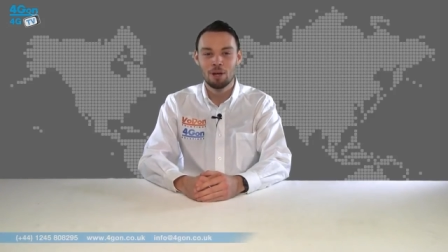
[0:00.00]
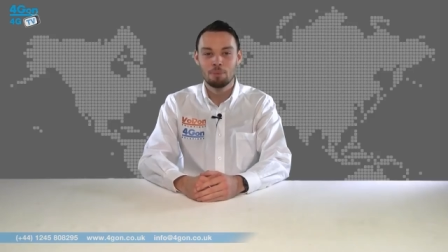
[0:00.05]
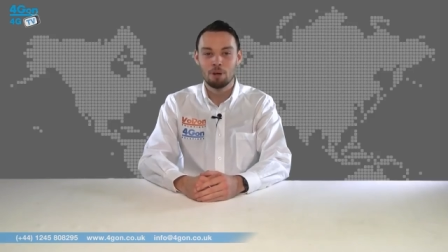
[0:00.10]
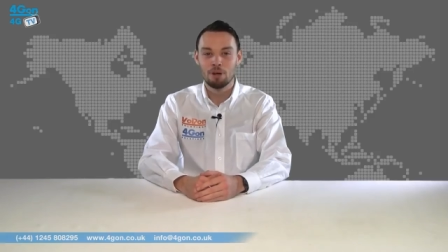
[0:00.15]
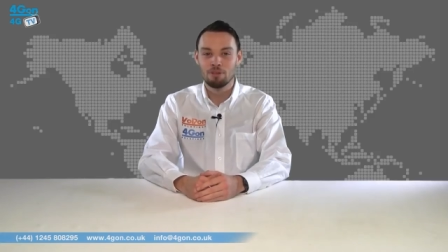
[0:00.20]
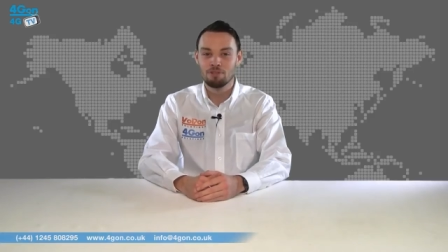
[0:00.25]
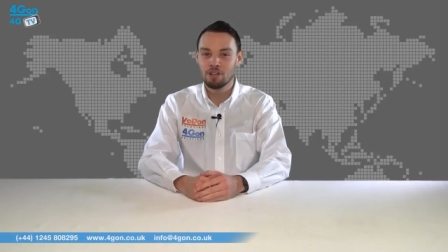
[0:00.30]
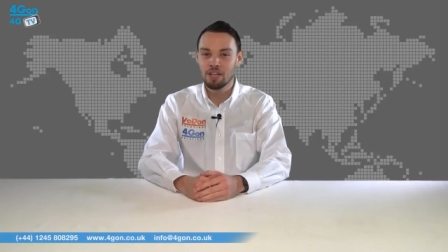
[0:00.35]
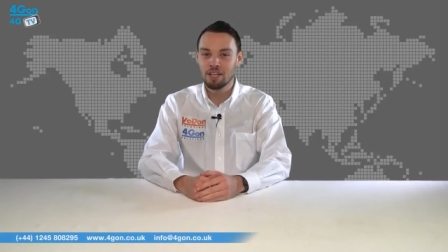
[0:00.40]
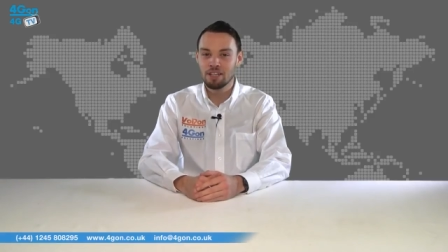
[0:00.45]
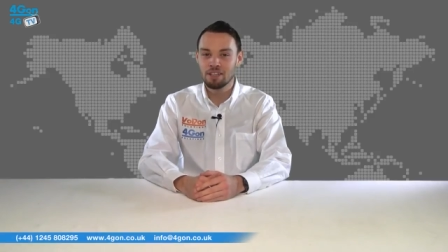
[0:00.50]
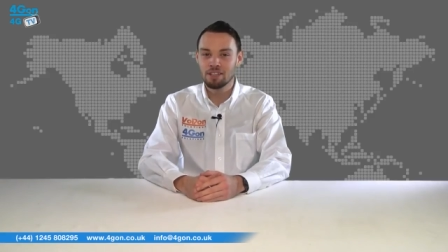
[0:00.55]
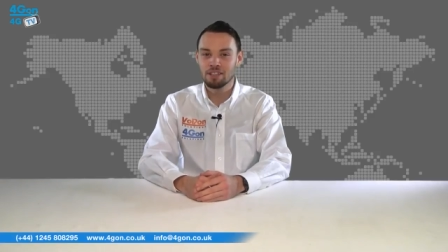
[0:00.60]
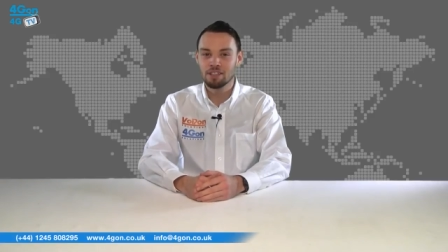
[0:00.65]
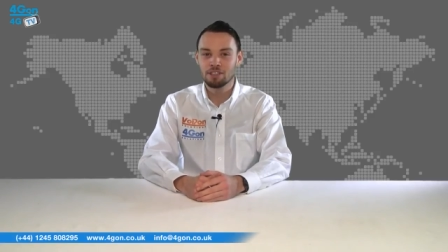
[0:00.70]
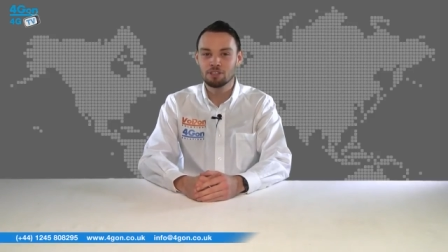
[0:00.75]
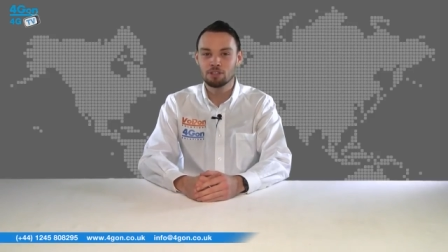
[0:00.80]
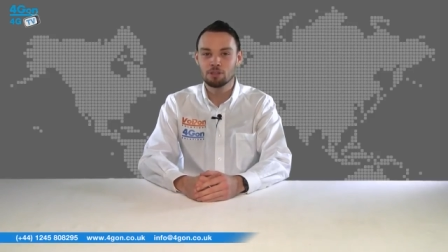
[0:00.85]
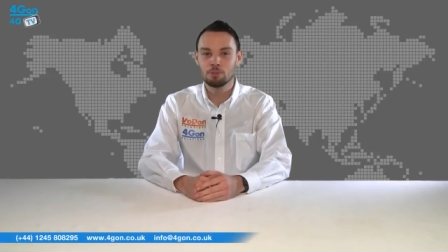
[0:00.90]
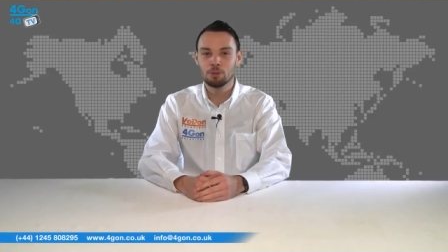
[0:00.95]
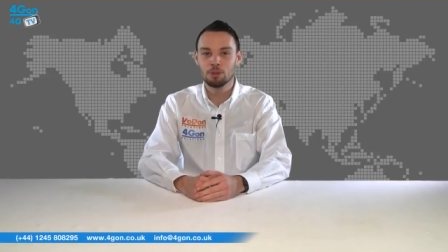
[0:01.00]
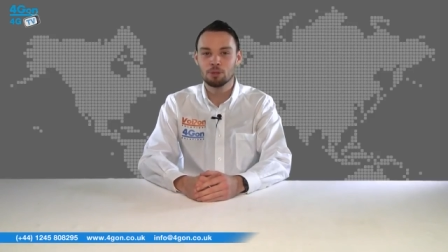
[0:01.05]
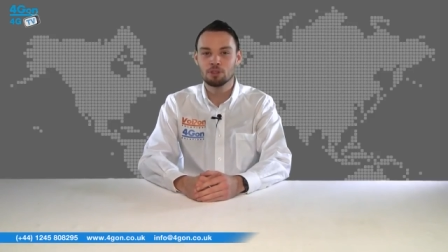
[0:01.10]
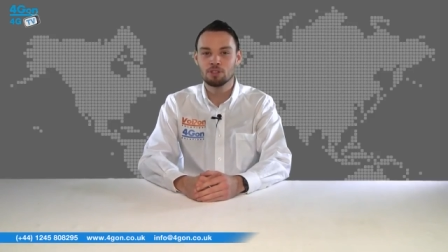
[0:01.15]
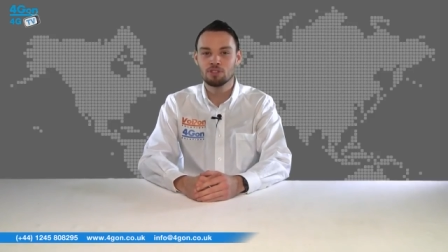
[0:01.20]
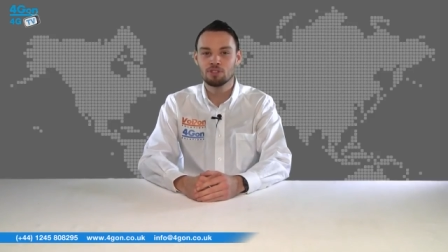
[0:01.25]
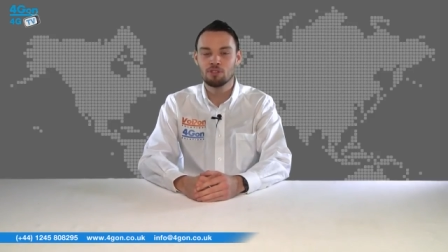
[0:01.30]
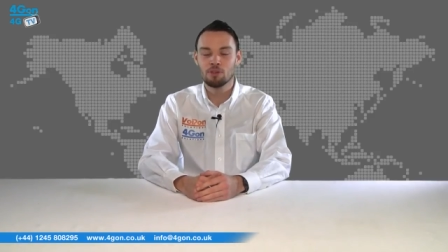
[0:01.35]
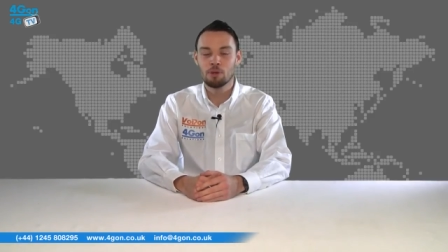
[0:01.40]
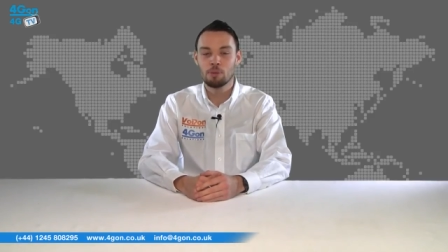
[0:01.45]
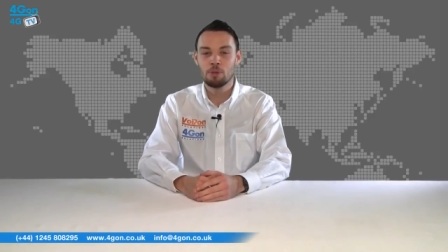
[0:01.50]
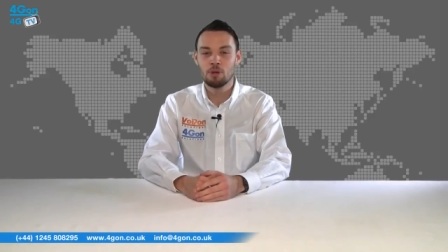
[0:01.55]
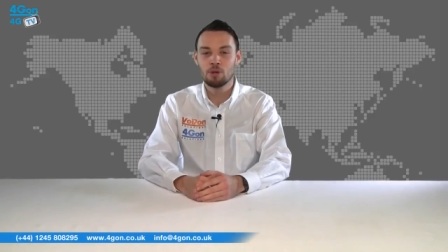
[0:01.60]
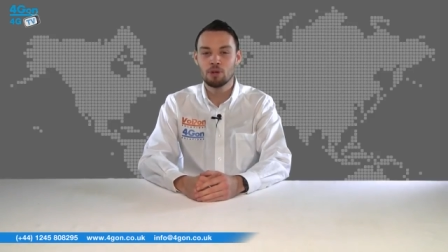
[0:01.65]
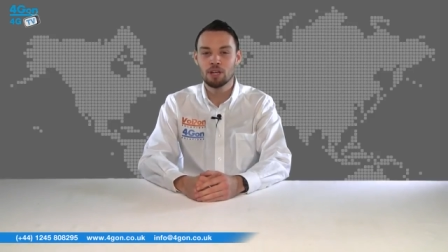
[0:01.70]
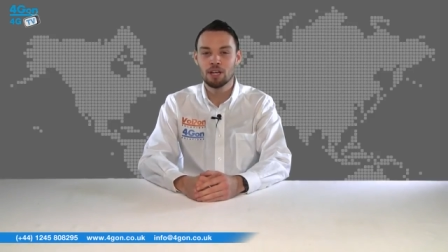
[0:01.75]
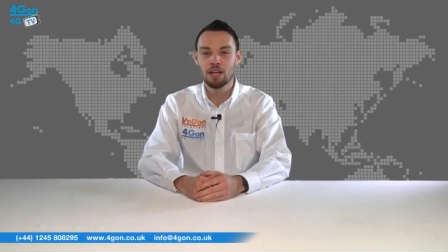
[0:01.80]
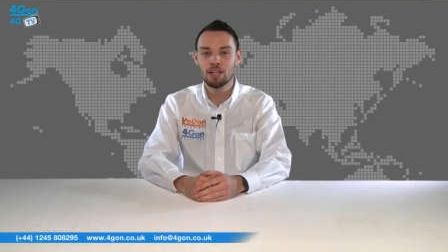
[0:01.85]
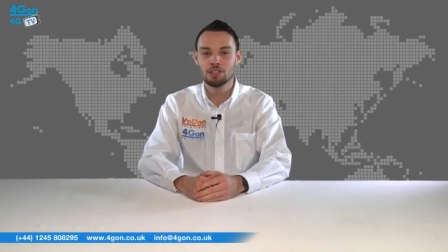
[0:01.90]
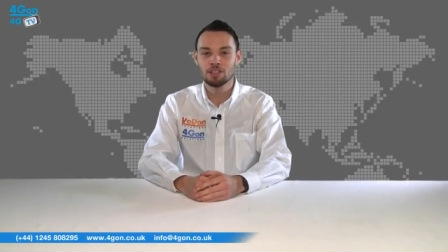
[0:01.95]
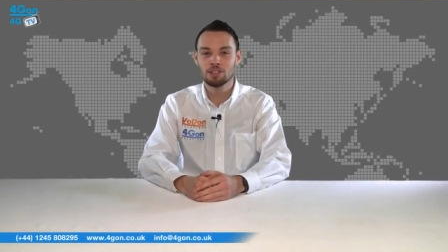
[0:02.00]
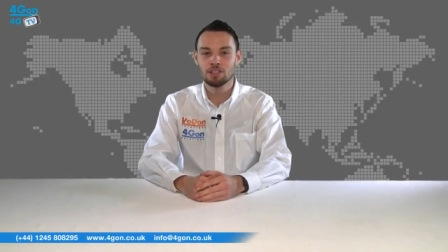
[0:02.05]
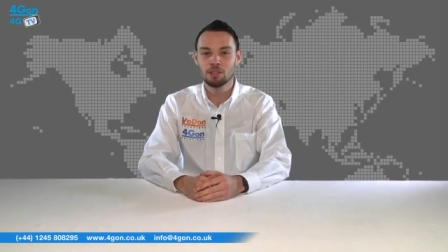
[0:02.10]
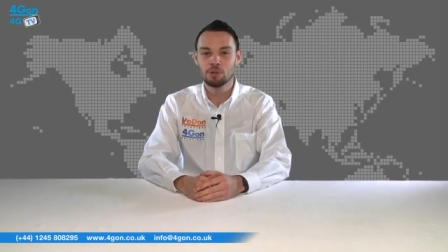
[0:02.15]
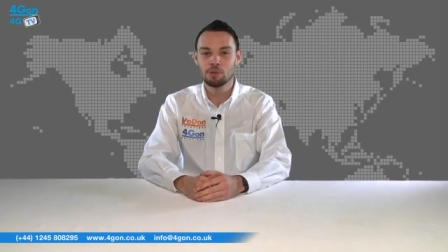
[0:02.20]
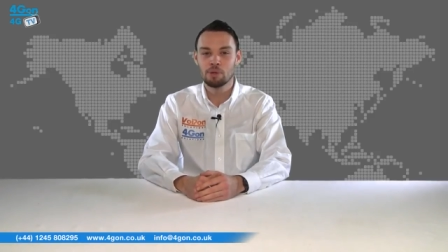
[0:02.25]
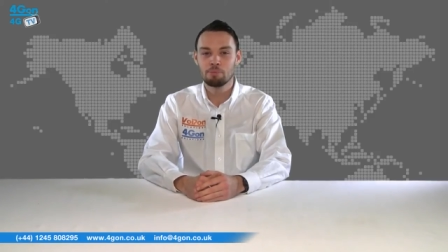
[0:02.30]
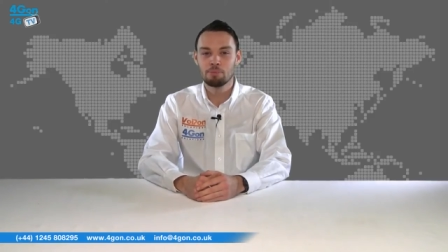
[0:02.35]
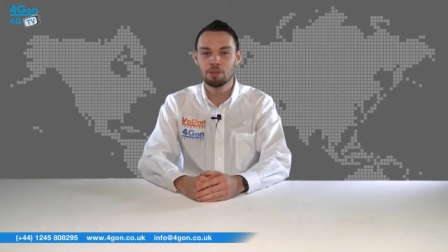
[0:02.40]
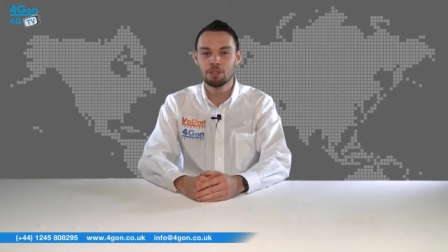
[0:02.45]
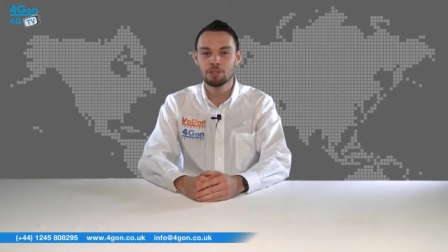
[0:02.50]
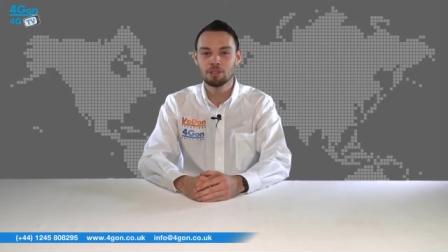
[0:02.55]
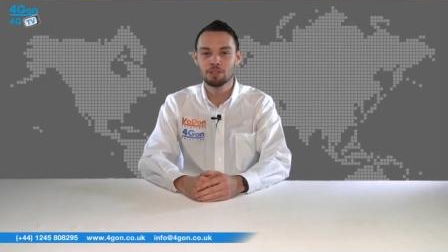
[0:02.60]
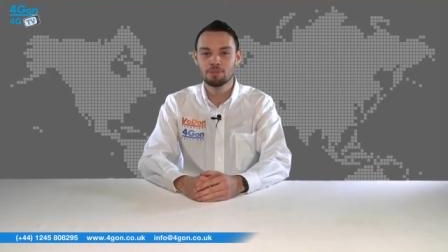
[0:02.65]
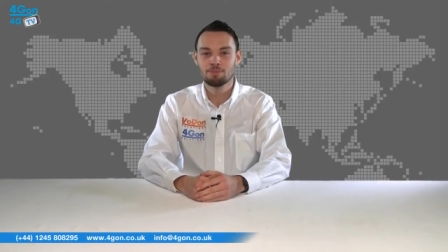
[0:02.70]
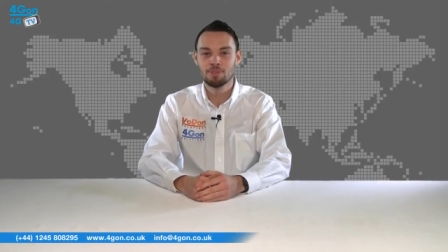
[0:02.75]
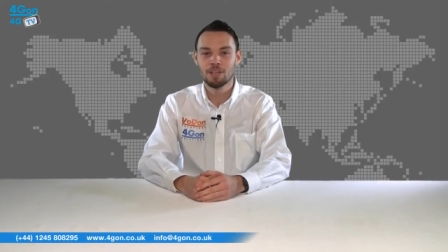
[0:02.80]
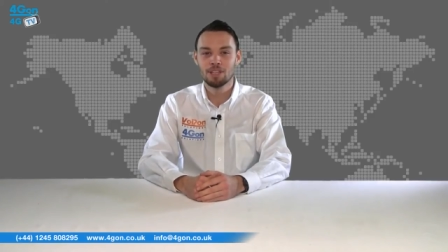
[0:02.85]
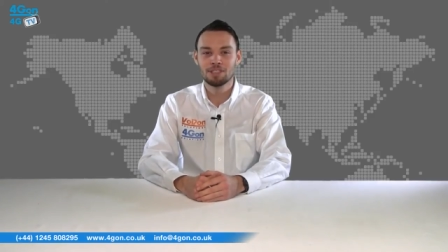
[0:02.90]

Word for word: both leading distributors of communications equipment